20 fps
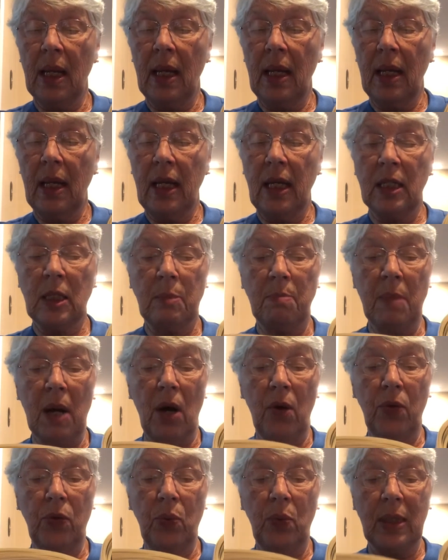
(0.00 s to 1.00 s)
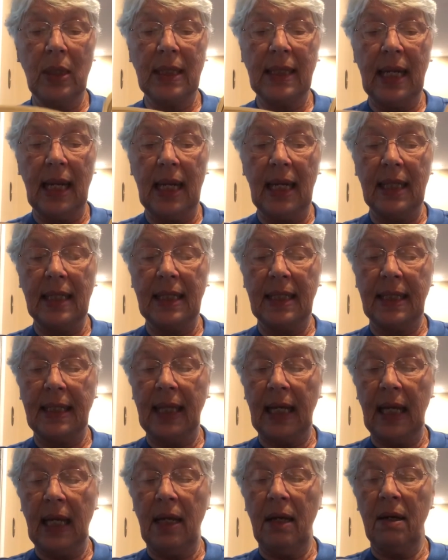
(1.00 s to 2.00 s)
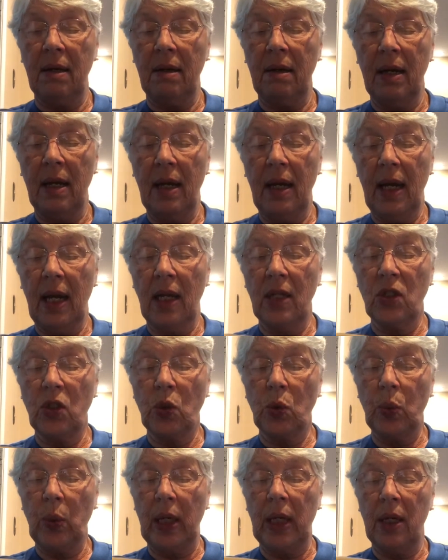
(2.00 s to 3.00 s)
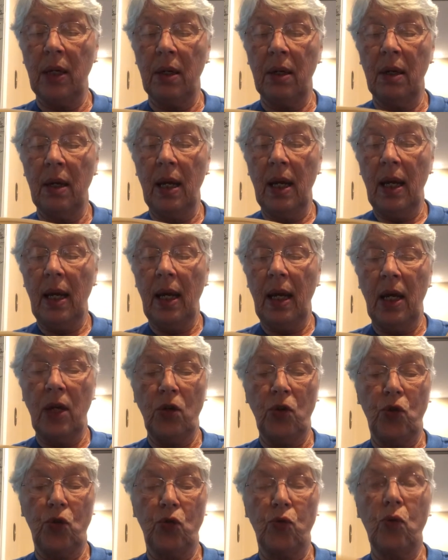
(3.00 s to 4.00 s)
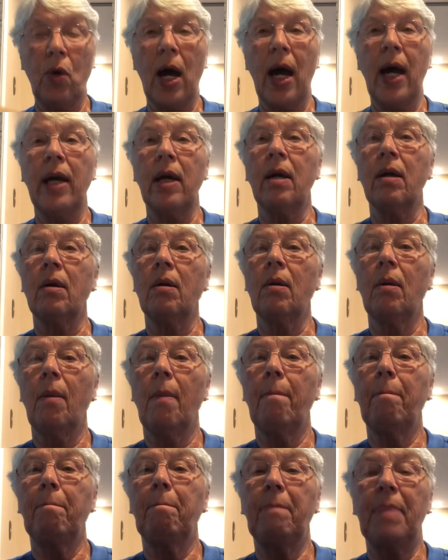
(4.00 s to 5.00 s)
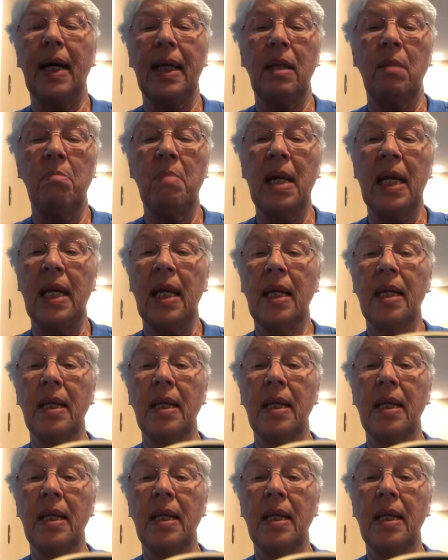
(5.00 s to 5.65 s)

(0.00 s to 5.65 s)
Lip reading: His mouth was getting stickier and sweeter and drier by the minute.